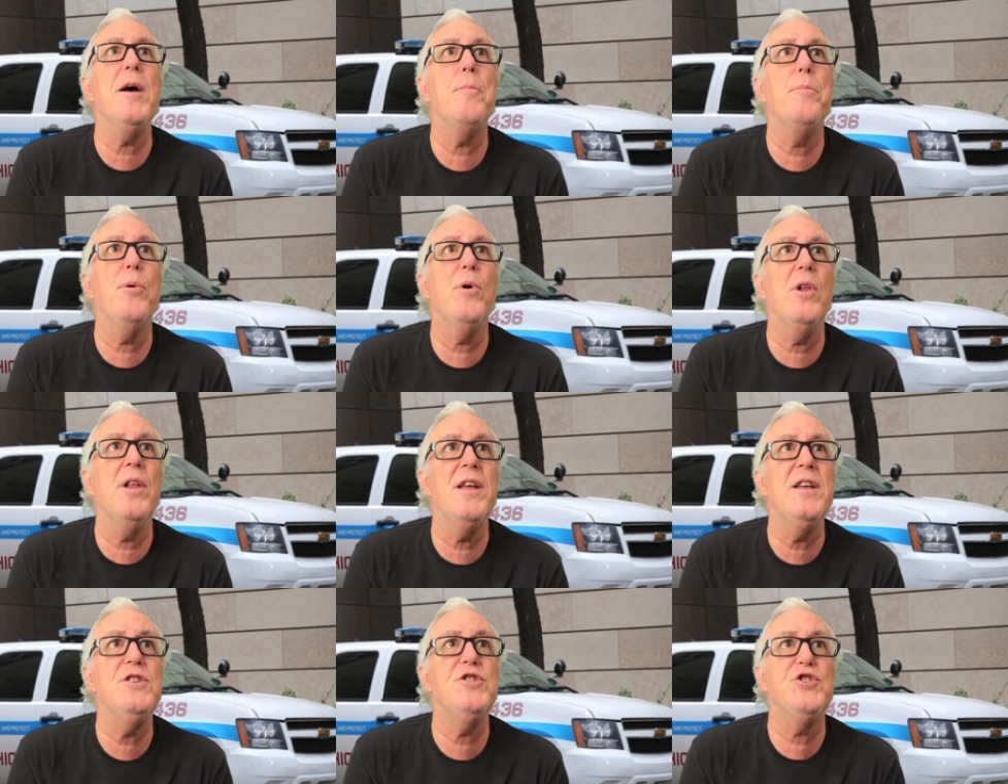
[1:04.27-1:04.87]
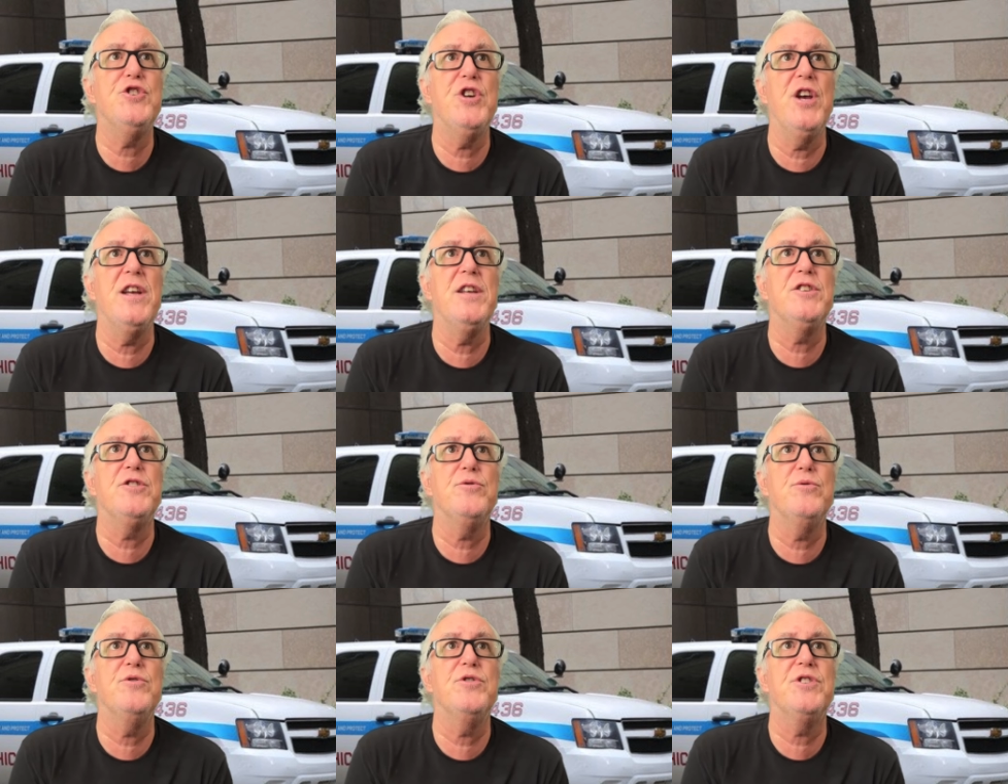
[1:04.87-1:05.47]
a police
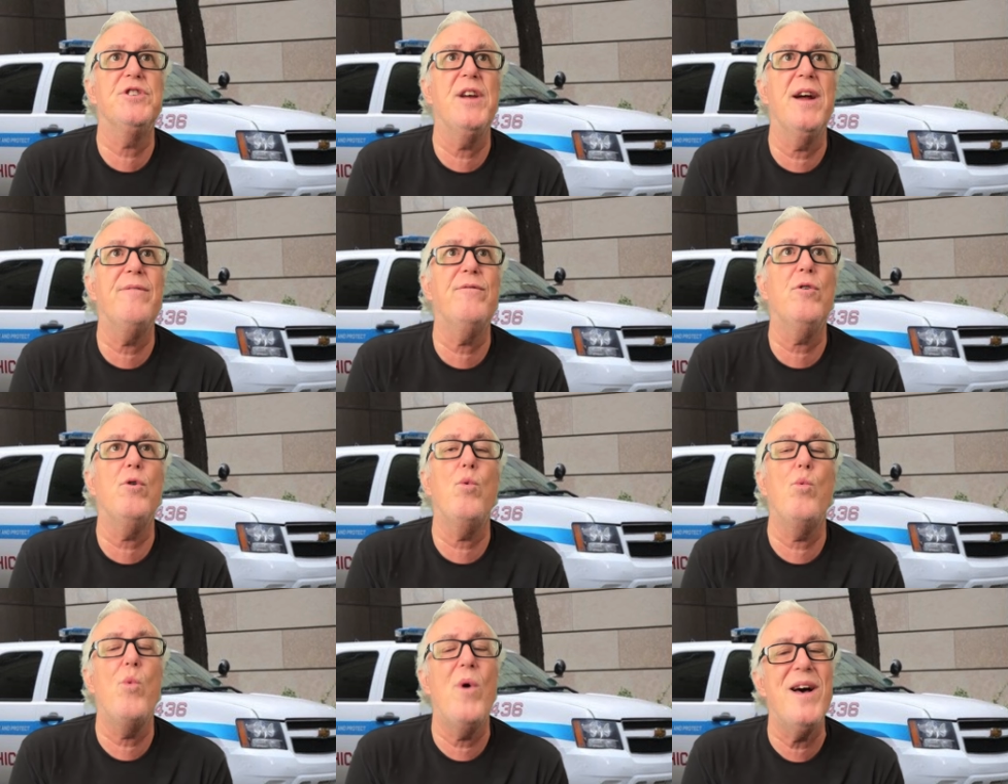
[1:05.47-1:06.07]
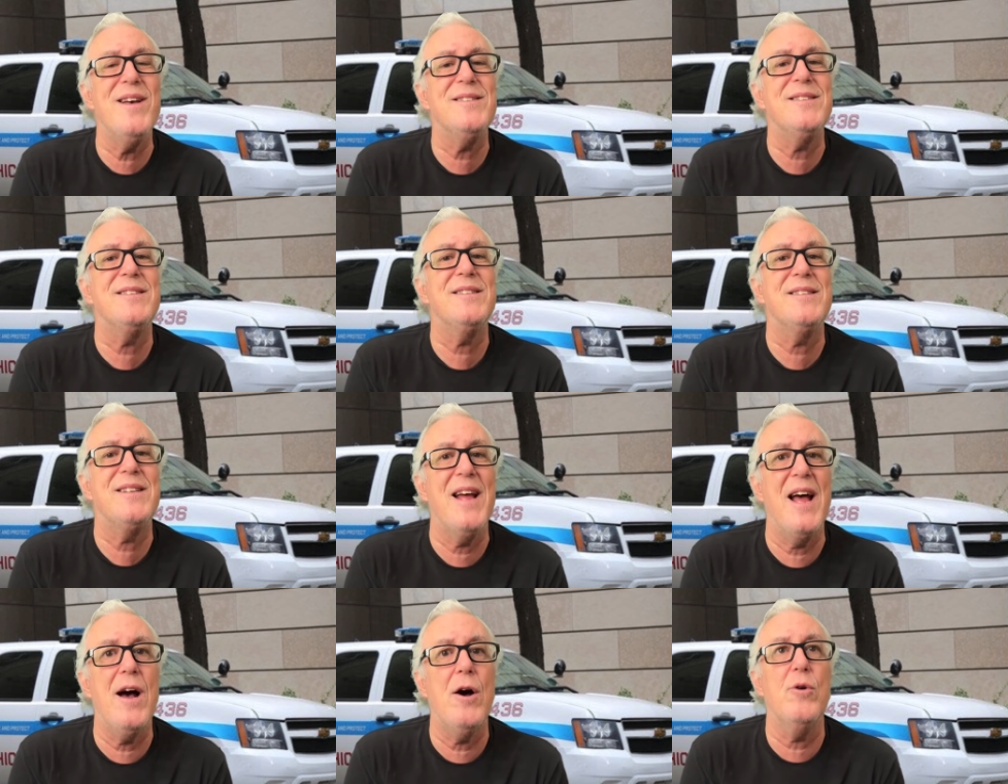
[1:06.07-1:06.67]
chase through several West
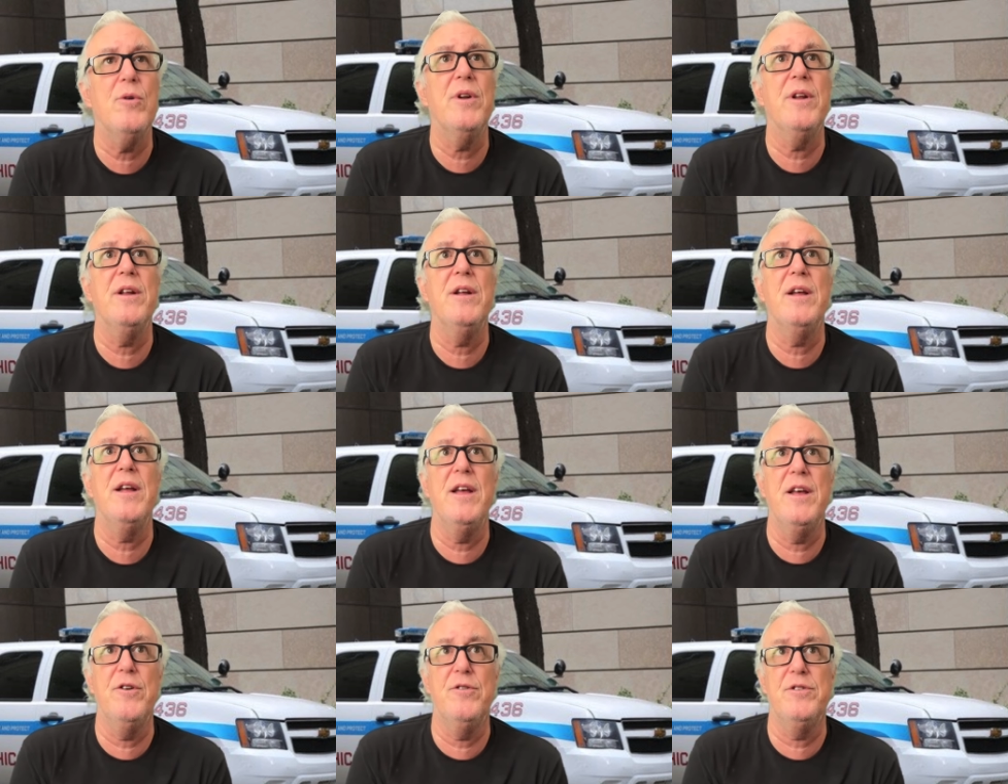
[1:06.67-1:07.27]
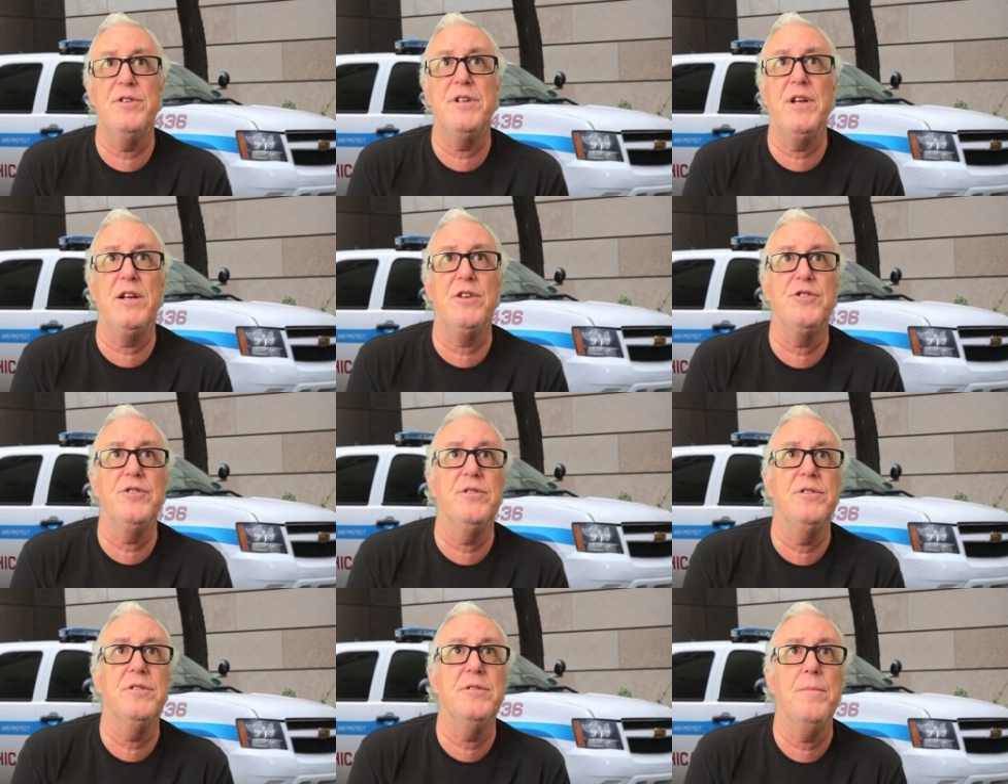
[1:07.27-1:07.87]
Town
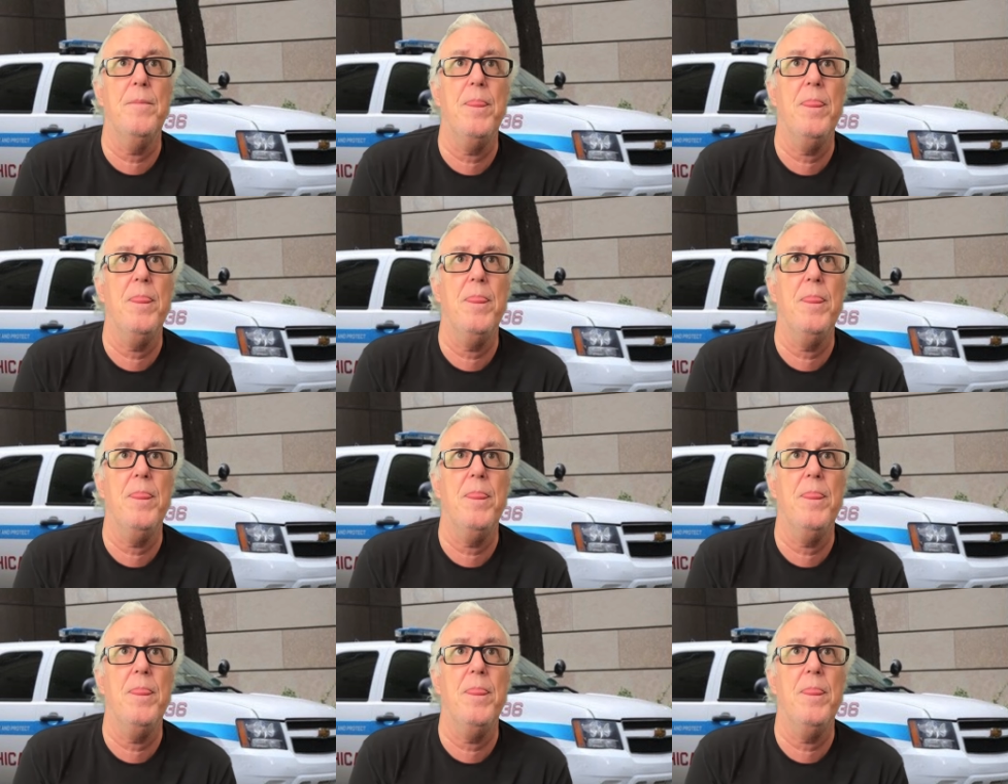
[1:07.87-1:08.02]
intersections.